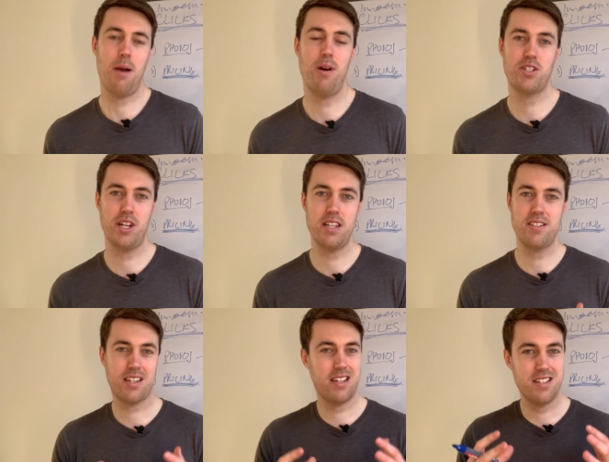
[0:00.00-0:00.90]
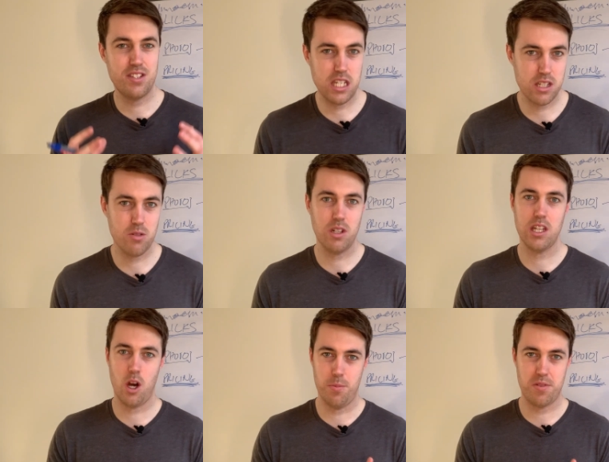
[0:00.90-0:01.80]
how much I need to
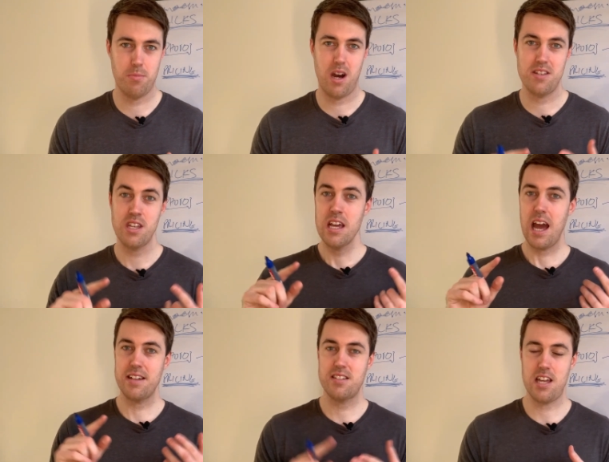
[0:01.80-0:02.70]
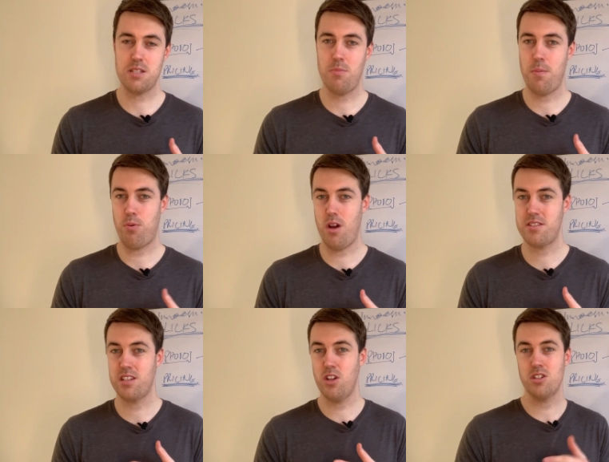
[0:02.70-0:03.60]
continually optimize and test my
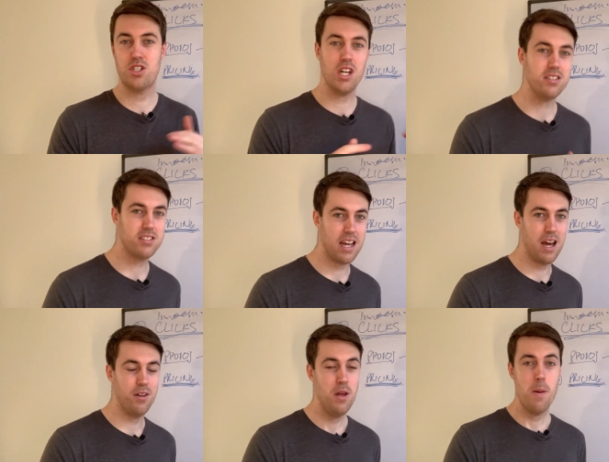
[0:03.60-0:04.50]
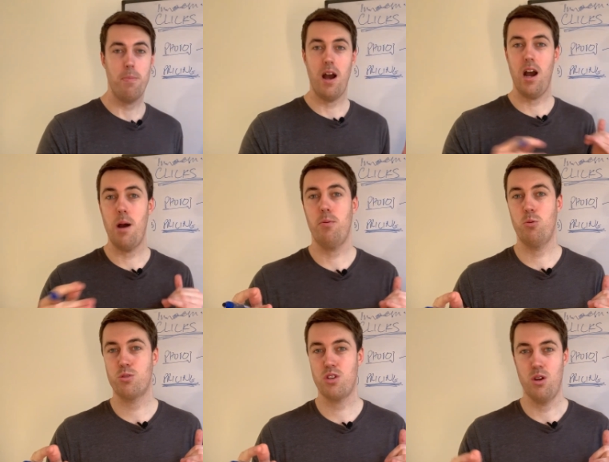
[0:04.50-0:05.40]
pricing, not just down, but up up
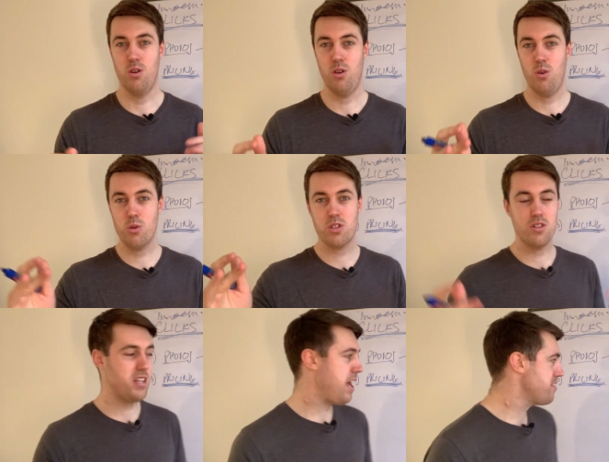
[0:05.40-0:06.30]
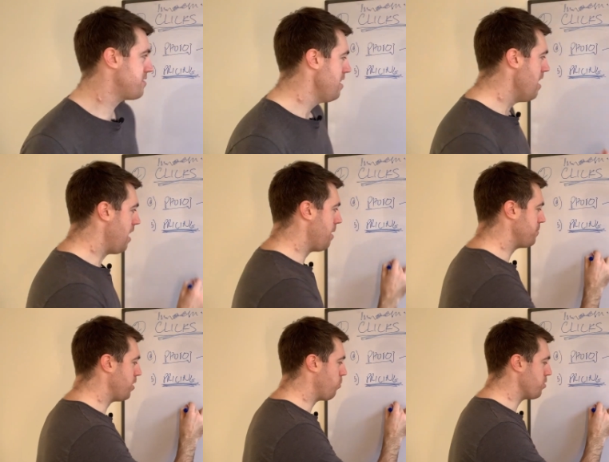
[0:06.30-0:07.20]
also, or also test.
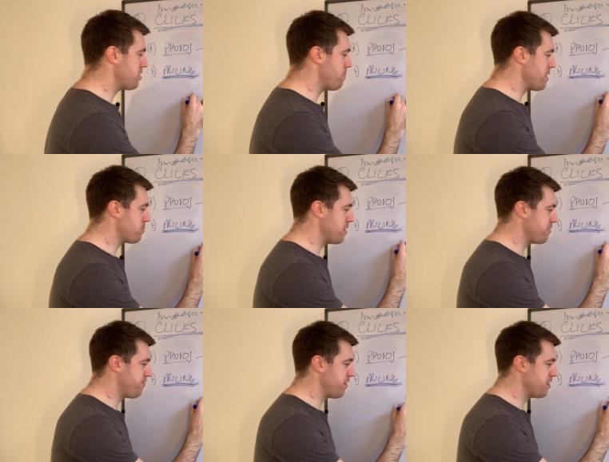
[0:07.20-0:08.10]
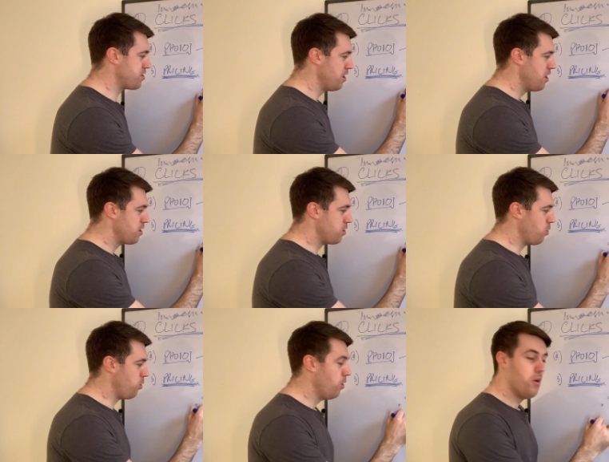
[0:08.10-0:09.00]
Um, you know, what's the best way to finish
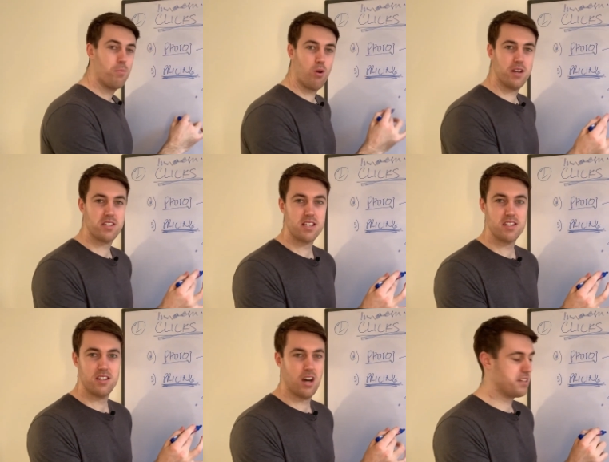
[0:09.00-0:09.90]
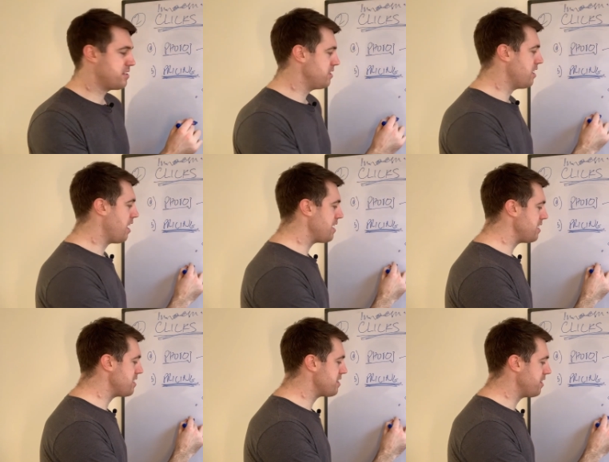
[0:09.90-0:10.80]
your pricing? Is it
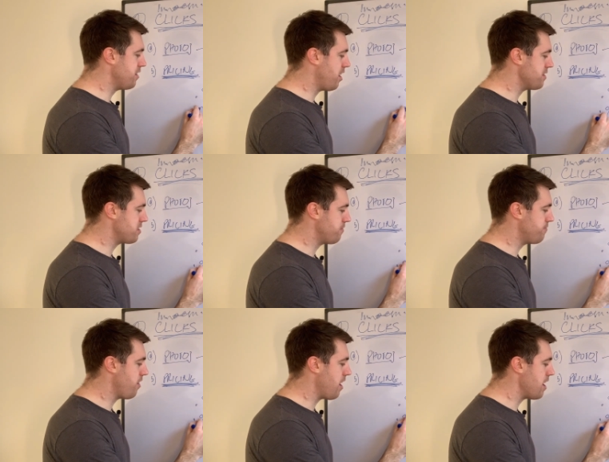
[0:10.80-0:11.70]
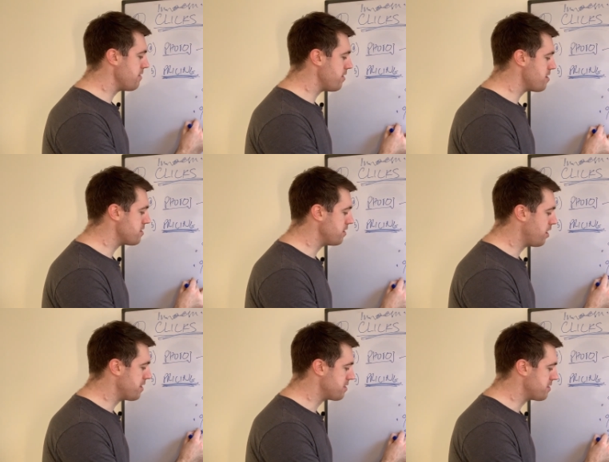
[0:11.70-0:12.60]
99? Is it 95? Is it
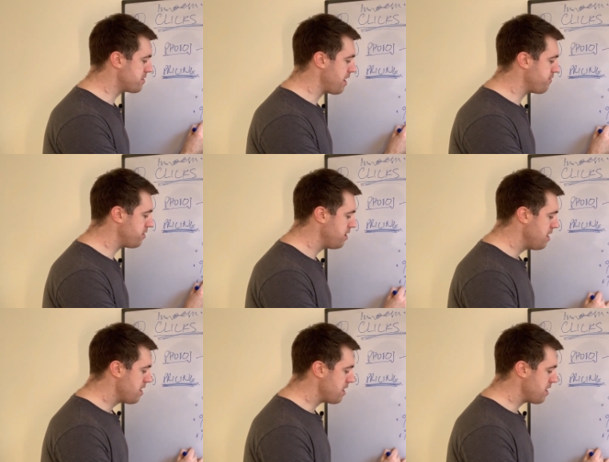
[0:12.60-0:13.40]
97?